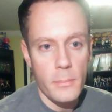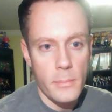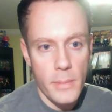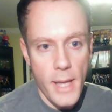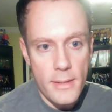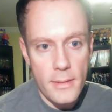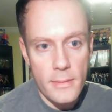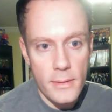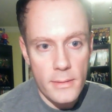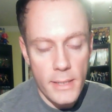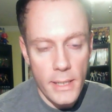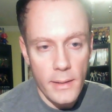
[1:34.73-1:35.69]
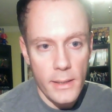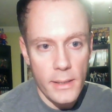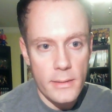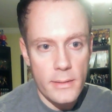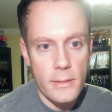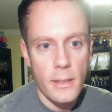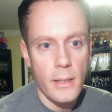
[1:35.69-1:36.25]
passes these
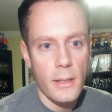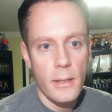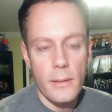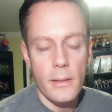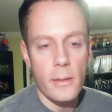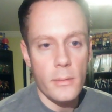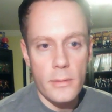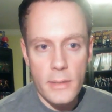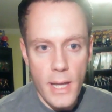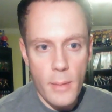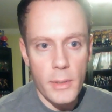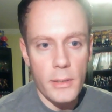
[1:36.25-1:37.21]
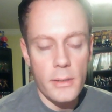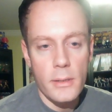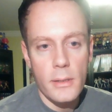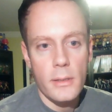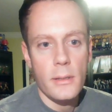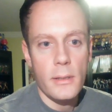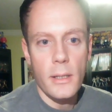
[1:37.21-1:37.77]
satellites. They don't stop it,
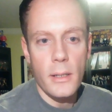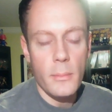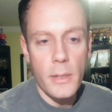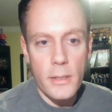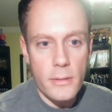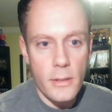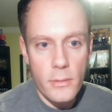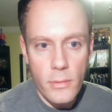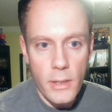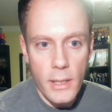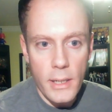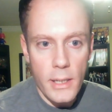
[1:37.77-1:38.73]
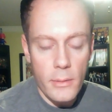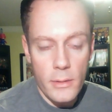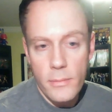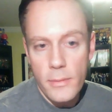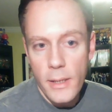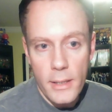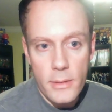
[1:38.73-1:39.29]
and everybody starts freaking out. The
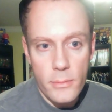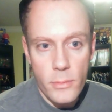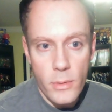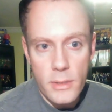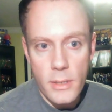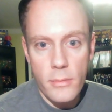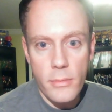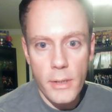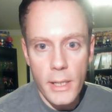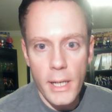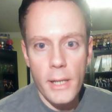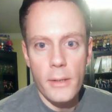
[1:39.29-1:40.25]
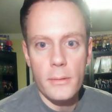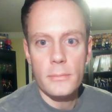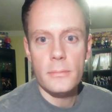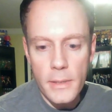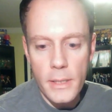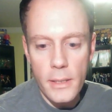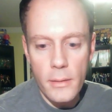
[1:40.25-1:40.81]
Fantastic Four start freaking out.
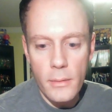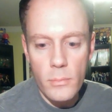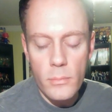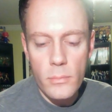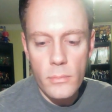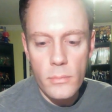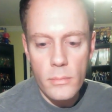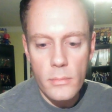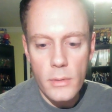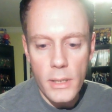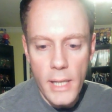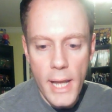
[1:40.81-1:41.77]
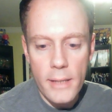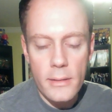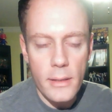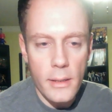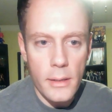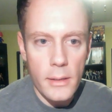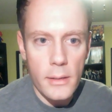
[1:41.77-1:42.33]
They enact
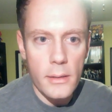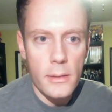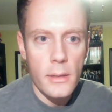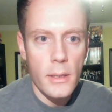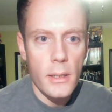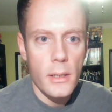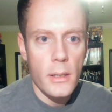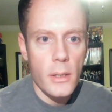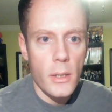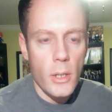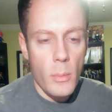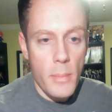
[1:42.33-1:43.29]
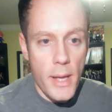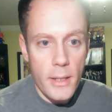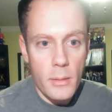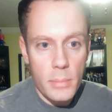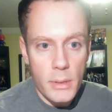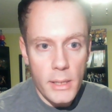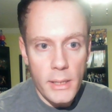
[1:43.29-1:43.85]
a
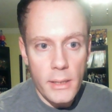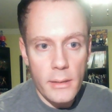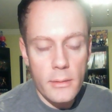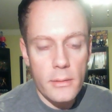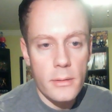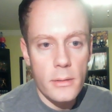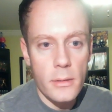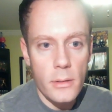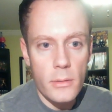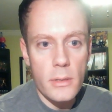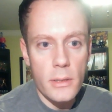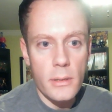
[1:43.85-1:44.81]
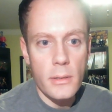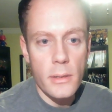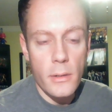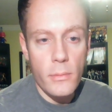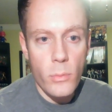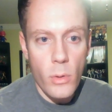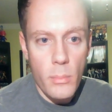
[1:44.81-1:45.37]
backup plan using their
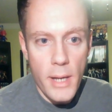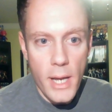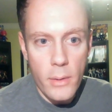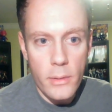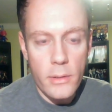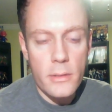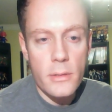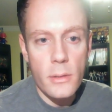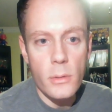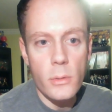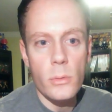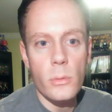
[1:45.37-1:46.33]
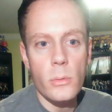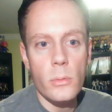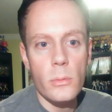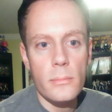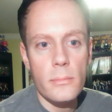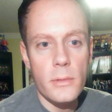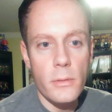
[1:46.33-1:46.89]
4 powers to
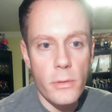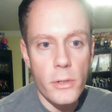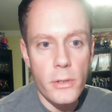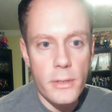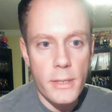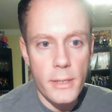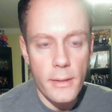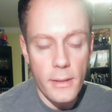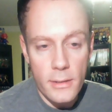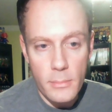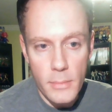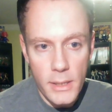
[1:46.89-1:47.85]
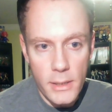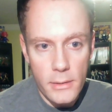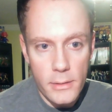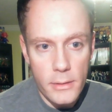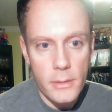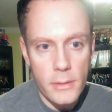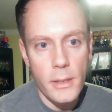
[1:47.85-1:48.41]
divert this
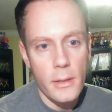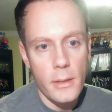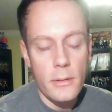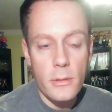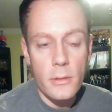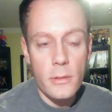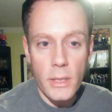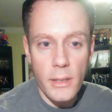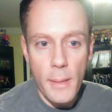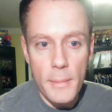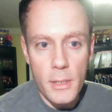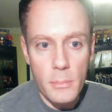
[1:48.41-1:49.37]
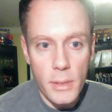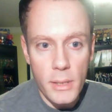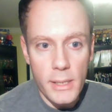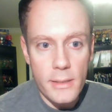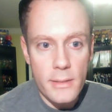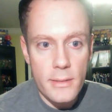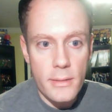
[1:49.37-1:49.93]
meteor to an uninhabited
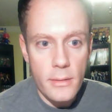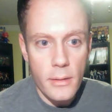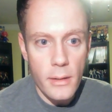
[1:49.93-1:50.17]
place